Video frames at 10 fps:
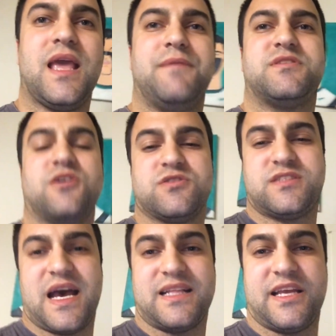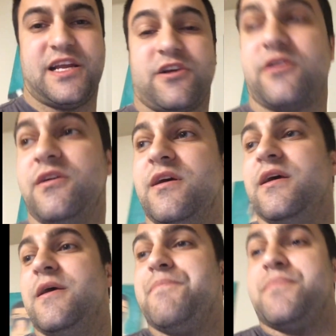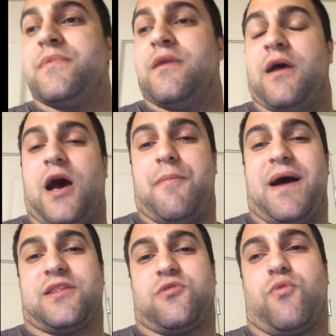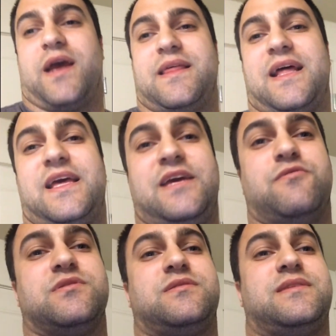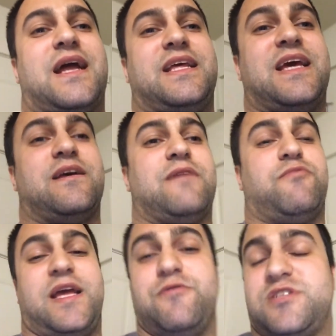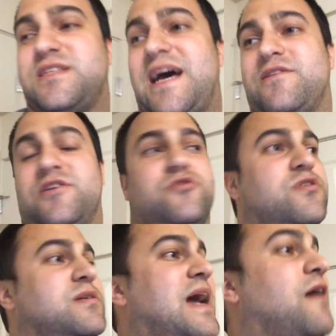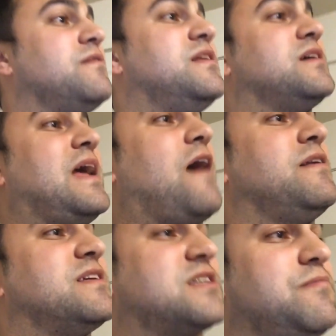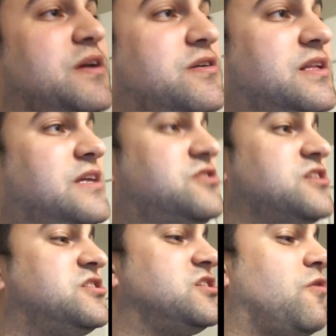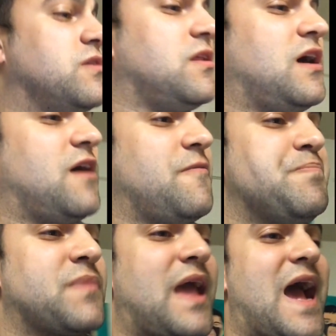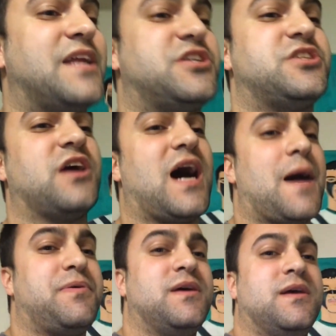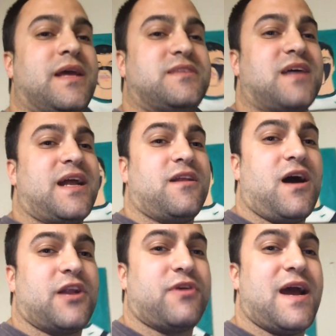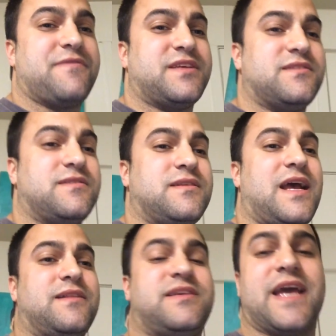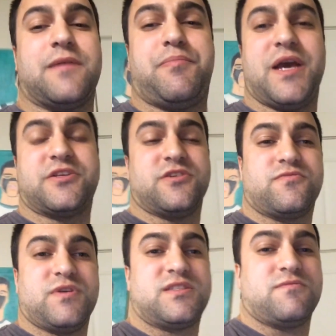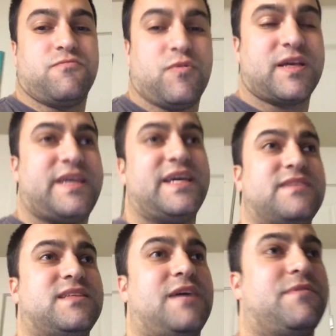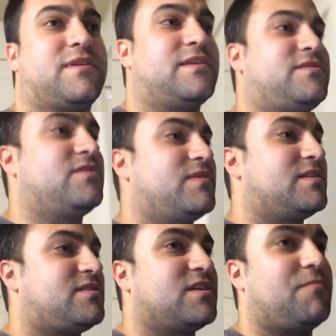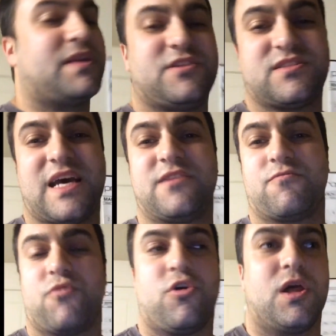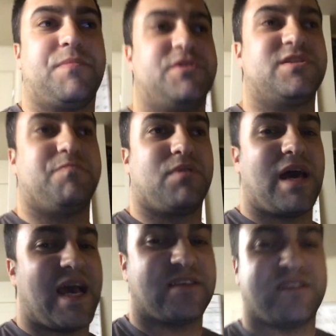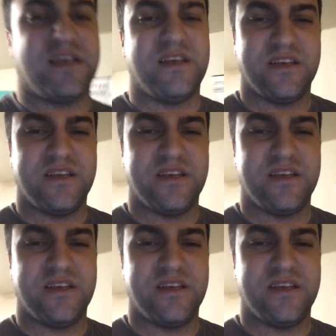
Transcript: am so sad to hear about the way that he would that he he was just out there doing out in the, out in his community just showing love at his shop signing autographs and and taking pictures with with kids and everything too and then somebody just had to roll up and just blast